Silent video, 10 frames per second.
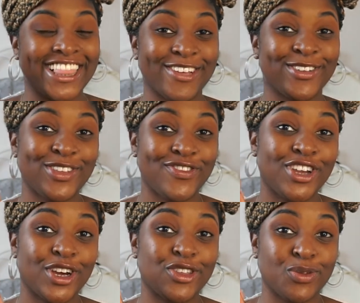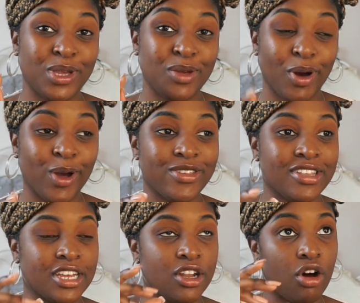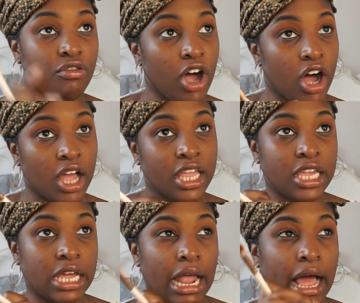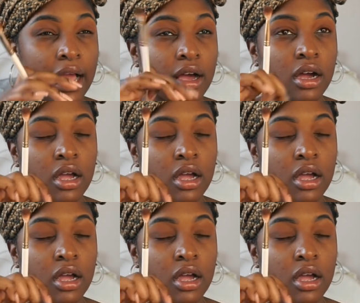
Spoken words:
There was this video Sweetie posted of her eating like